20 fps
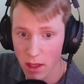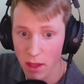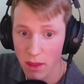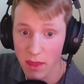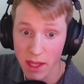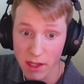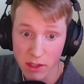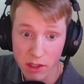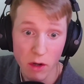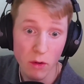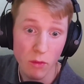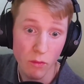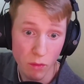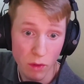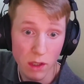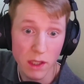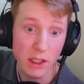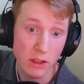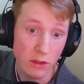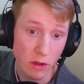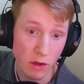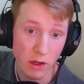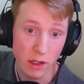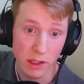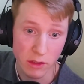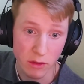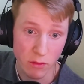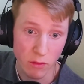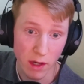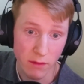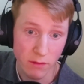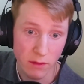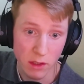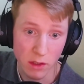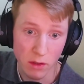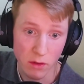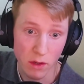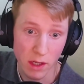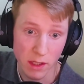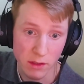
that don't really turn into revenue.